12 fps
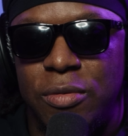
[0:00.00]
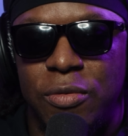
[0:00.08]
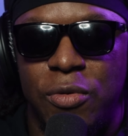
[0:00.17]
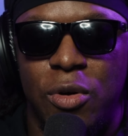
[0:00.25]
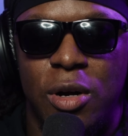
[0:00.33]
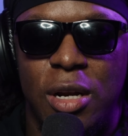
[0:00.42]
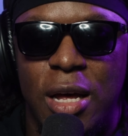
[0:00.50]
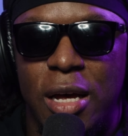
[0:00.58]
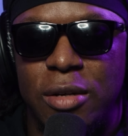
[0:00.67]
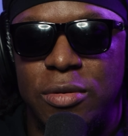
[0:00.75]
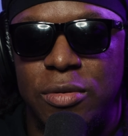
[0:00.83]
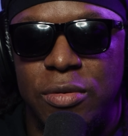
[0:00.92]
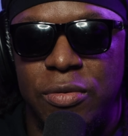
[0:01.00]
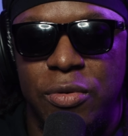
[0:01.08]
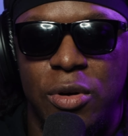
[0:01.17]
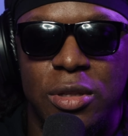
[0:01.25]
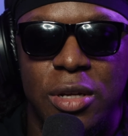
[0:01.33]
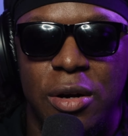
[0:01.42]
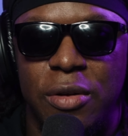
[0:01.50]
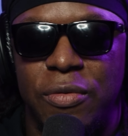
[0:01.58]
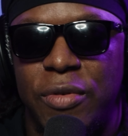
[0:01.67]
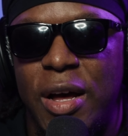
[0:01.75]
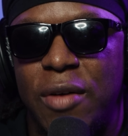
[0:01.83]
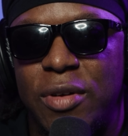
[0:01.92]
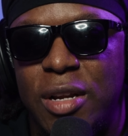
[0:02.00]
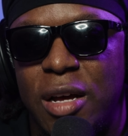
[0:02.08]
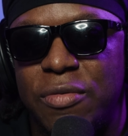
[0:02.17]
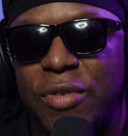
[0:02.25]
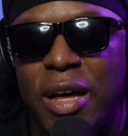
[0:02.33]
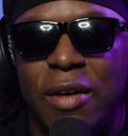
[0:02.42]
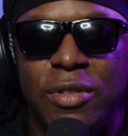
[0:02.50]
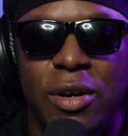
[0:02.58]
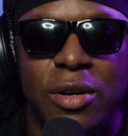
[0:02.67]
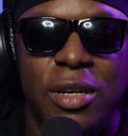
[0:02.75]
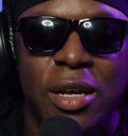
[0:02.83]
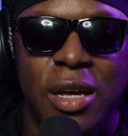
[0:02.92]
4 o'clock, 4:30, 5 o'clock, 5:30.